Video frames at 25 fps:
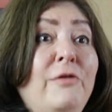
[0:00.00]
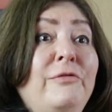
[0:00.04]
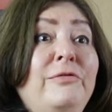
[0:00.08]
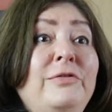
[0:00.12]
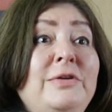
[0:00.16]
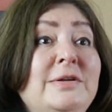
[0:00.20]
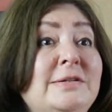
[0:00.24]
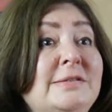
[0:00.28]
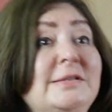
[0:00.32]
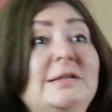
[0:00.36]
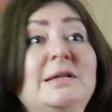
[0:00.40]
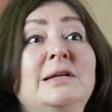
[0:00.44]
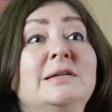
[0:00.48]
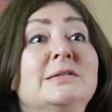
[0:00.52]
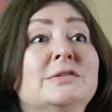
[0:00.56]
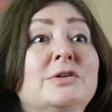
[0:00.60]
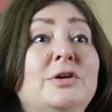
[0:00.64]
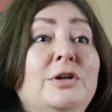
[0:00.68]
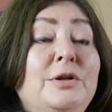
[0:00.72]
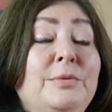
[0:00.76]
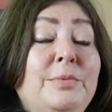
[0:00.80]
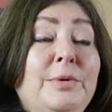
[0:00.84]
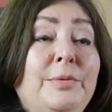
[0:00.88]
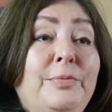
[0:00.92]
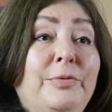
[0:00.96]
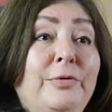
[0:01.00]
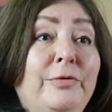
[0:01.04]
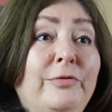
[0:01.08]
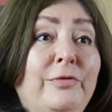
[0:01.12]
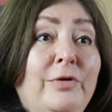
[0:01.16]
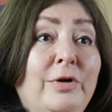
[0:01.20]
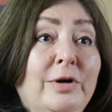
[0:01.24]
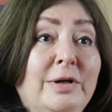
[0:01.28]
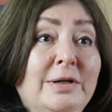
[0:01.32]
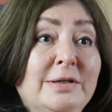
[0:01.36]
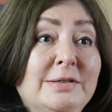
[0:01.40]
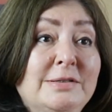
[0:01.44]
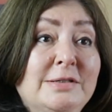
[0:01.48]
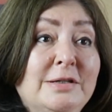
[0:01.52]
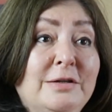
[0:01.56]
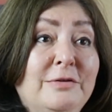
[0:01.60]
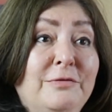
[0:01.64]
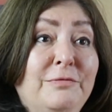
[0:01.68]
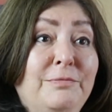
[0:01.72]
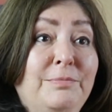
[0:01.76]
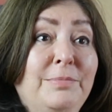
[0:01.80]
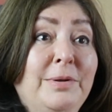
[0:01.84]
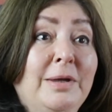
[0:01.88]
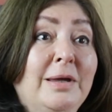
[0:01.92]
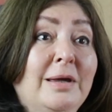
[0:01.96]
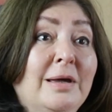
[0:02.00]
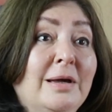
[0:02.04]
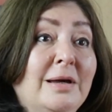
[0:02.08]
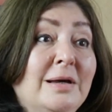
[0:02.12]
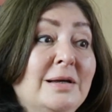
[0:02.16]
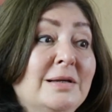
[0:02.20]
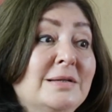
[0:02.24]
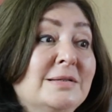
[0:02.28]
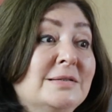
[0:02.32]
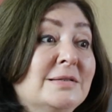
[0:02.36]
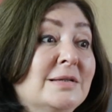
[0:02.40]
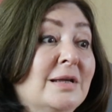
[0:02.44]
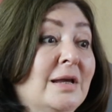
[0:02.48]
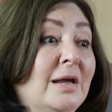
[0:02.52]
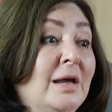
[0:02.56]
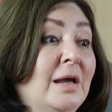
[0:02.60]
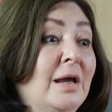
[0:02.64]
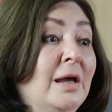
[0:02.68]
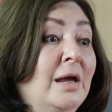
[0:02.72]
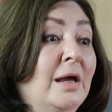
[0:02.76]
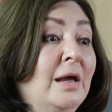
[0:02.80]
Obviously, it's going to be provocative because